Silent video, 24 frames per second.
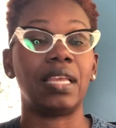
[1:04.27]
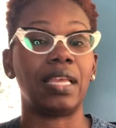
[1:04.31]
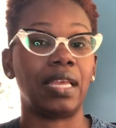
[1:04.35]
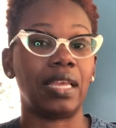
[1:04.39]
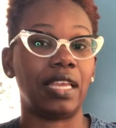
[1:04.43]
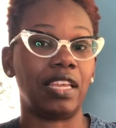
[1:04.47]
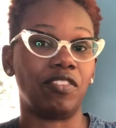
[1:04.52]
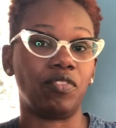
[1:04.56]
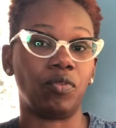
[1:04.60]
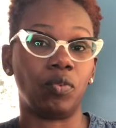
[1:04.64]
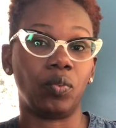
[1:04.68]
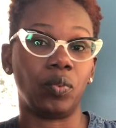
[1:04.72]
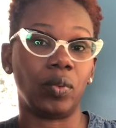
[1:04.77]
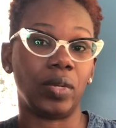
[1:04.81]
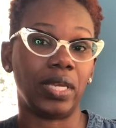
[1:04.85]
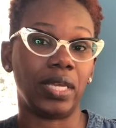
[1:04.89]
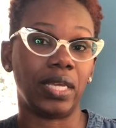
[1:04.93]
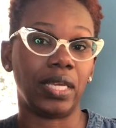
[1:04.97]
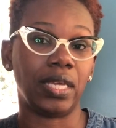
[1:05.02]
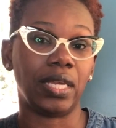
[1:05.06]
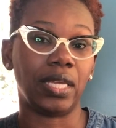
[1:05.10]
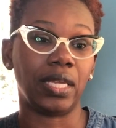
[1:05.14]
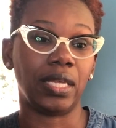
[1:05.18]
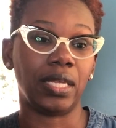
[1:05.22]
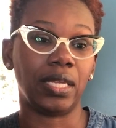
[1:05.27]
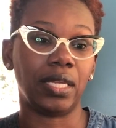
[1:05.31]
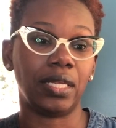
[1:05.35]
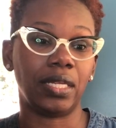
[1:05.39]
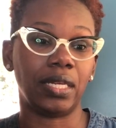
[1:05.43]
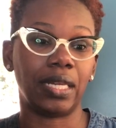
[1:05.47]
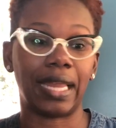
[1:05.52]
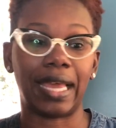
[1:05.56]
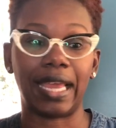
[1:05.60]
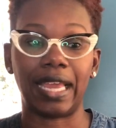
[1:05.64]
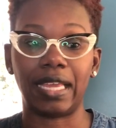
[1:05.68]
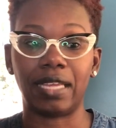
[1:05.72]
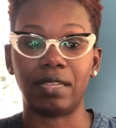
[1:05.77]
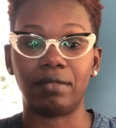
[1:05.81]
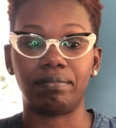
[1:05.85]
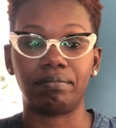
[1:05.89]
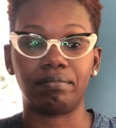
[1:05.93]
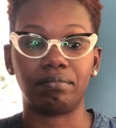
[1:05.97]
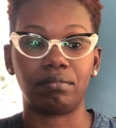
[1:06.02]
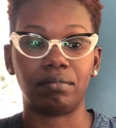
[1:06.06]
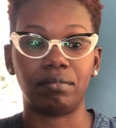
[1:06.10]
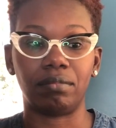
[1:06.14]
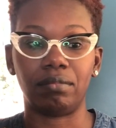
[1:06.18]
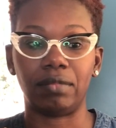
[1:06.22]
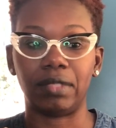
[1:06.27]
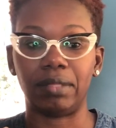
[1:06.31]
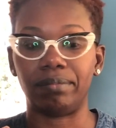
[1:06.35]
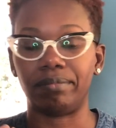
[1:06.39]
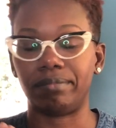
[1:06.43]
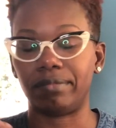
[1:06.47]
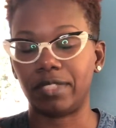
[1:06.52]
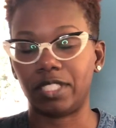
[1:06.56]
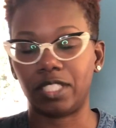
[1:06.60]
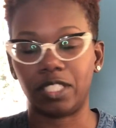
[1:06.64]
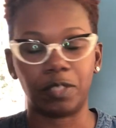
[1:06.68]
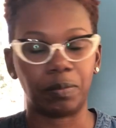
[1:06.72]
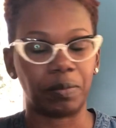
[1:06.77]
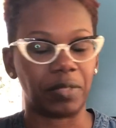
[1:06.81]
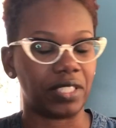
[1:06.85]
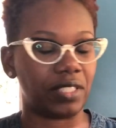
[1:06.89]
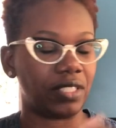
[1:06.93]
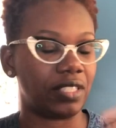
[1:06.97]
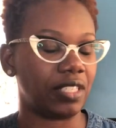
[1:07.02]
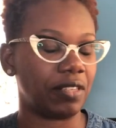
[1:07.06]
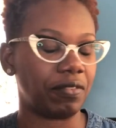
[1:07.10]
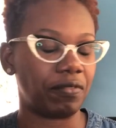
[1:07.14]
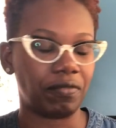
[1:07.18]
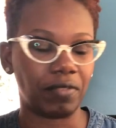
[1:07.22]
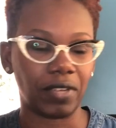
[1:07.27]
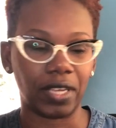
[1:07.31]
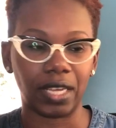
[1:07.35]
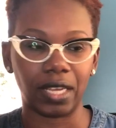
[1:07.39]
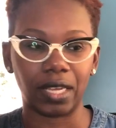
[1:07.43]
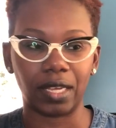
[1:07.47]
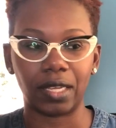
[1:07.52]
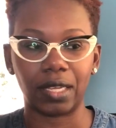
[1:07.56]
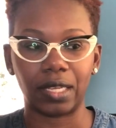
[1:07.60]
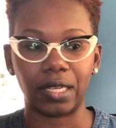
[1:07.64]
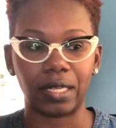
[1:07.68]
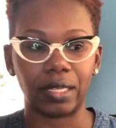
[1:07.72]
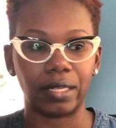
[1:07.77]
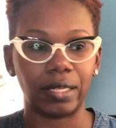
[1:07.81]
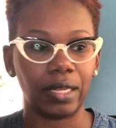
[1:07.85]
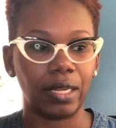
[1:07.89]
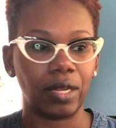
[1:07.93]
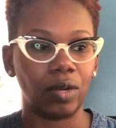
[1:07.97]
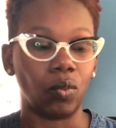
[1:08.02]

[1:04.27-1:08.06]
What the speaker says: if we like specific,